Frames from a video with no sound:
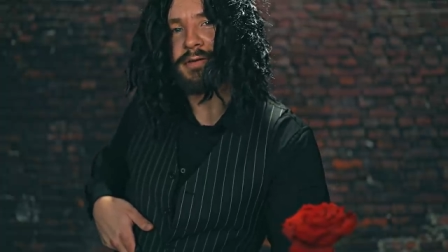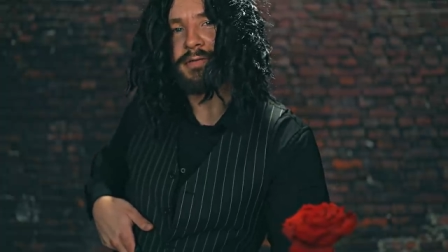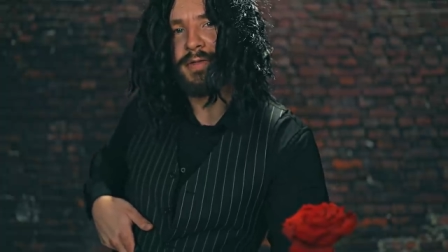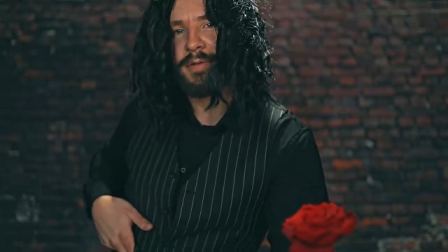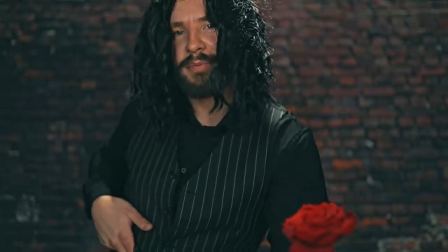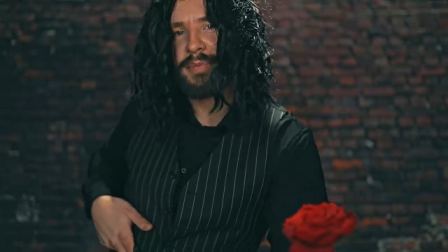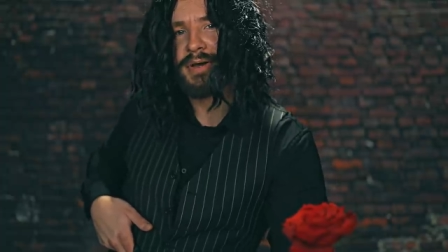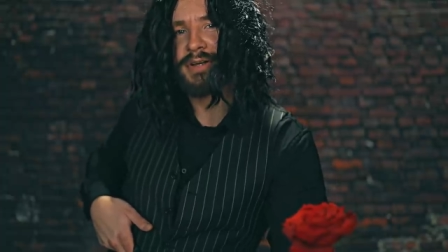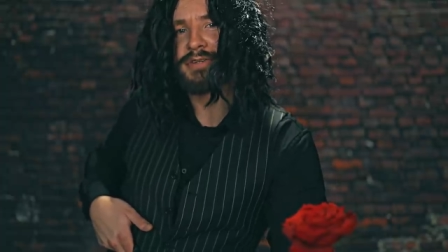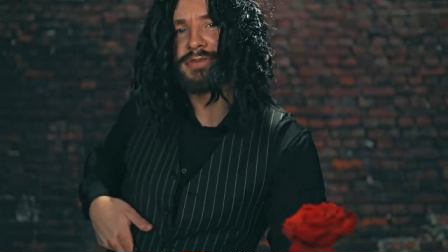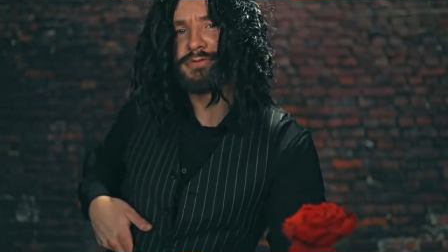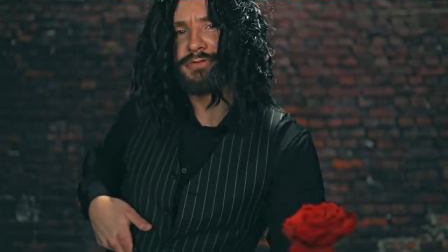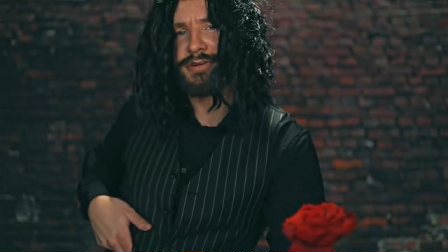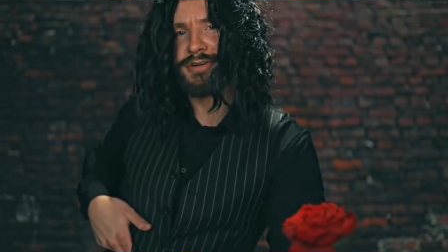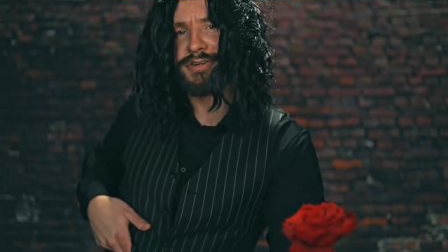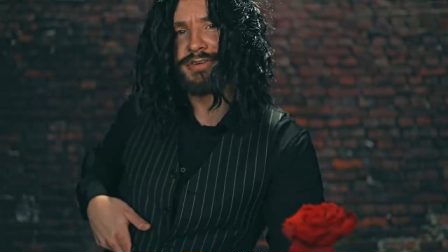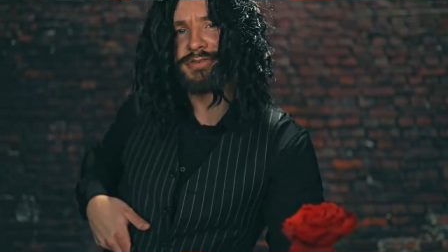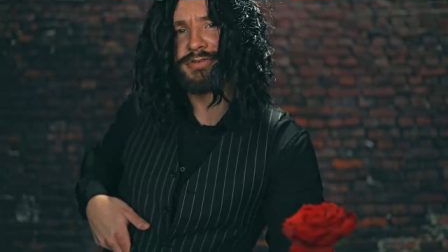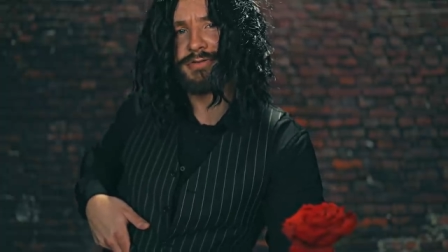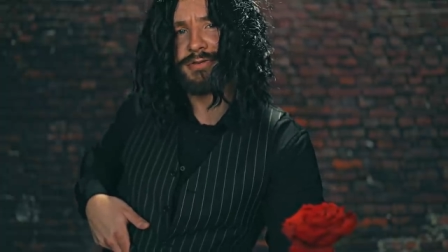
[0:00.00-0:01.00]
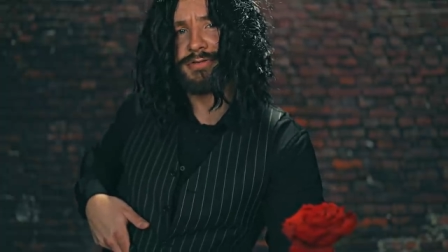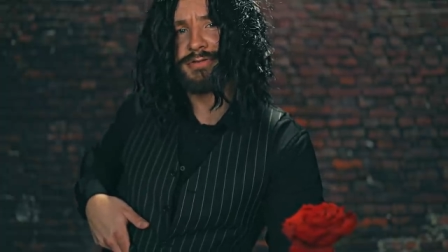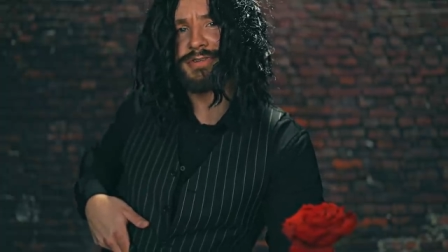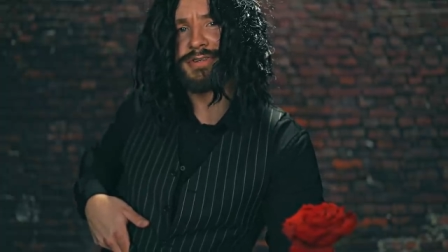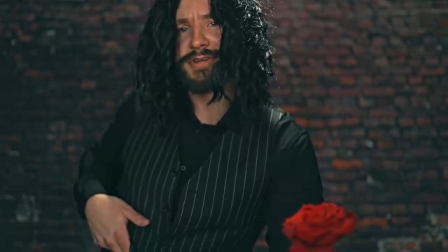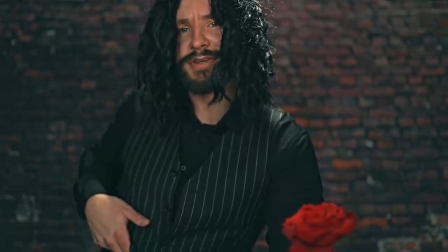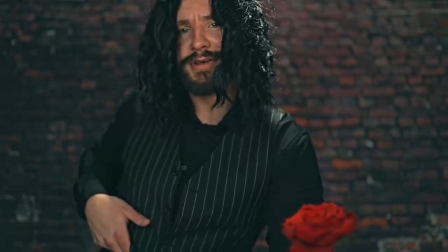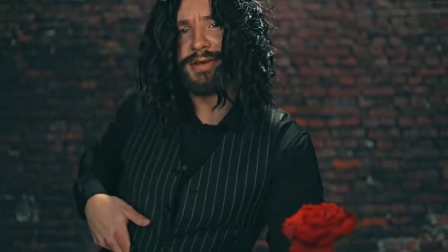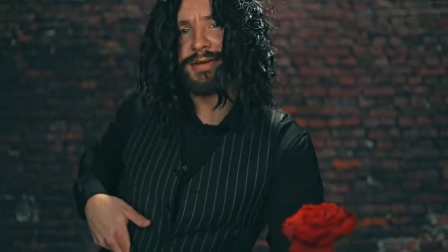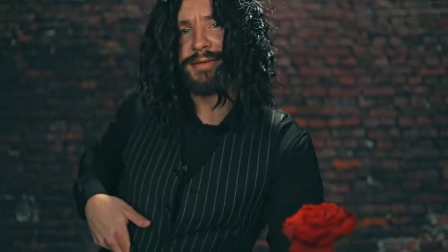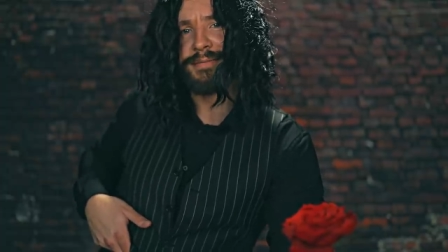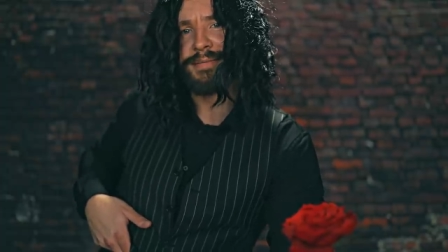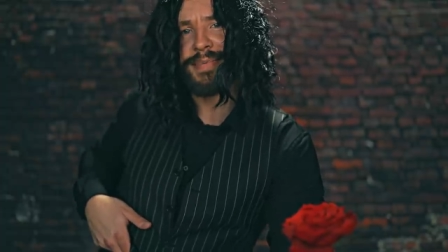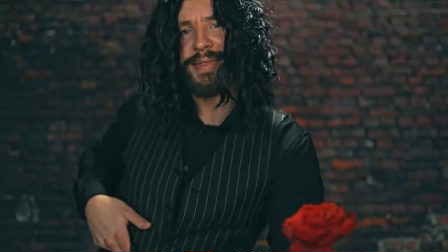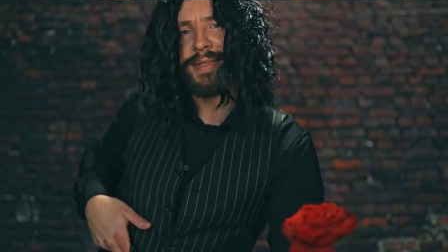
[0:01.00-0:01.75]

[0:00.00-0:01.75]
of the best restaurants here.